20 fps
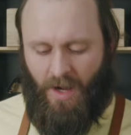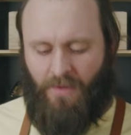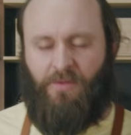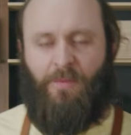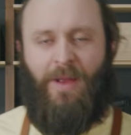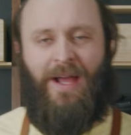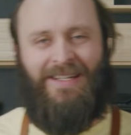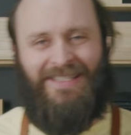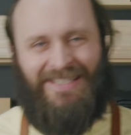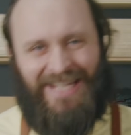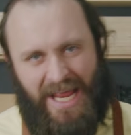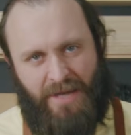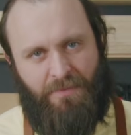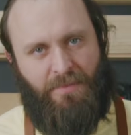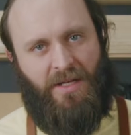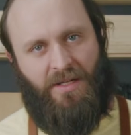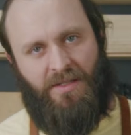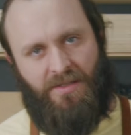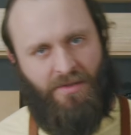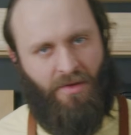after about 10
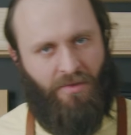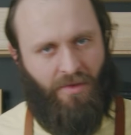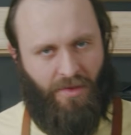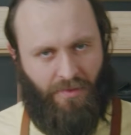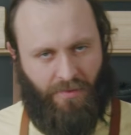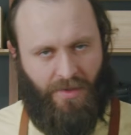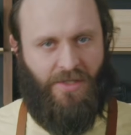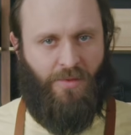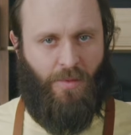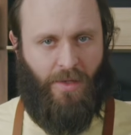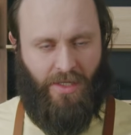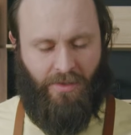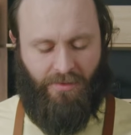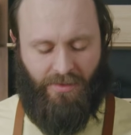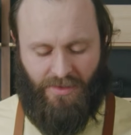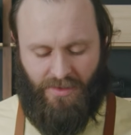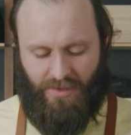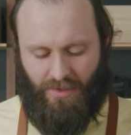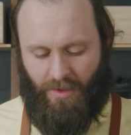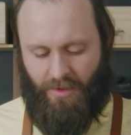minutes on the 320
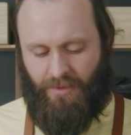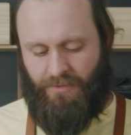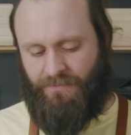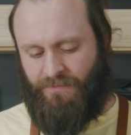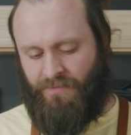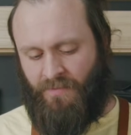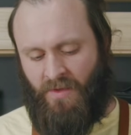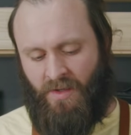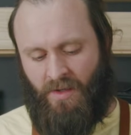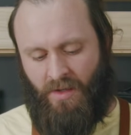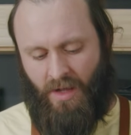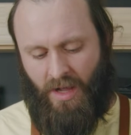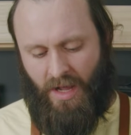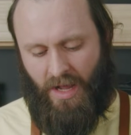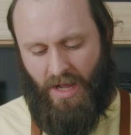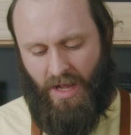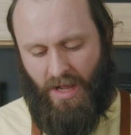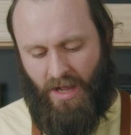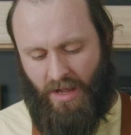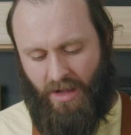grit stone,
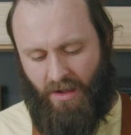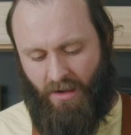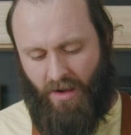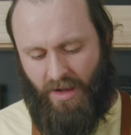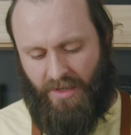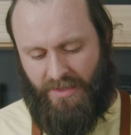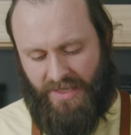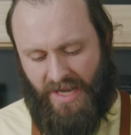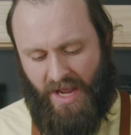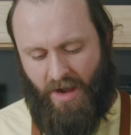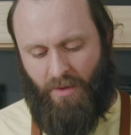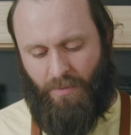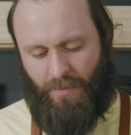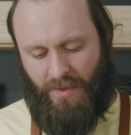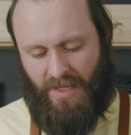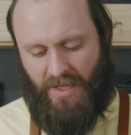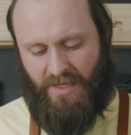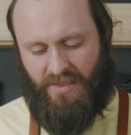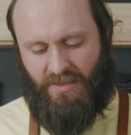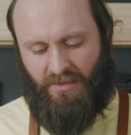it now
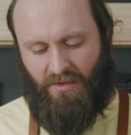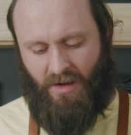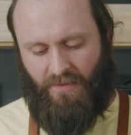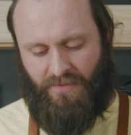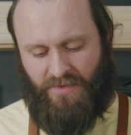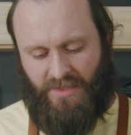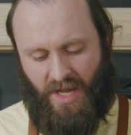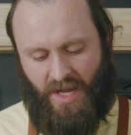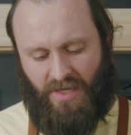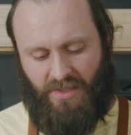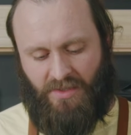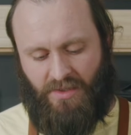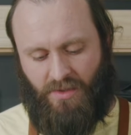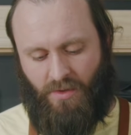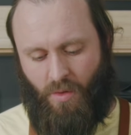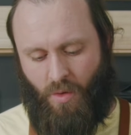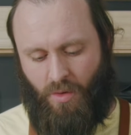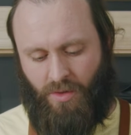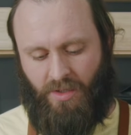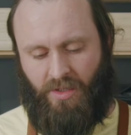appears that I've touched
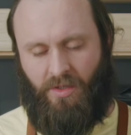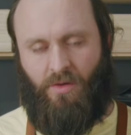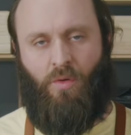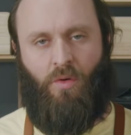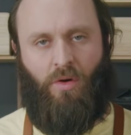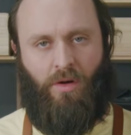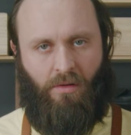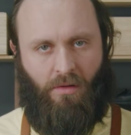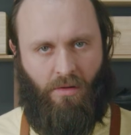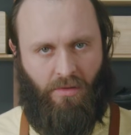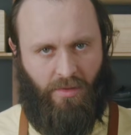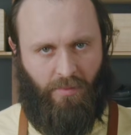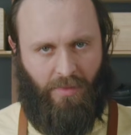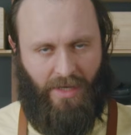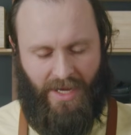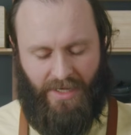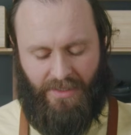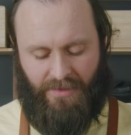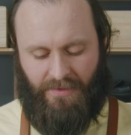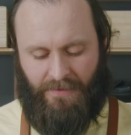corner to corner on the
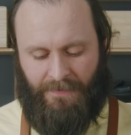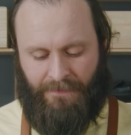blade.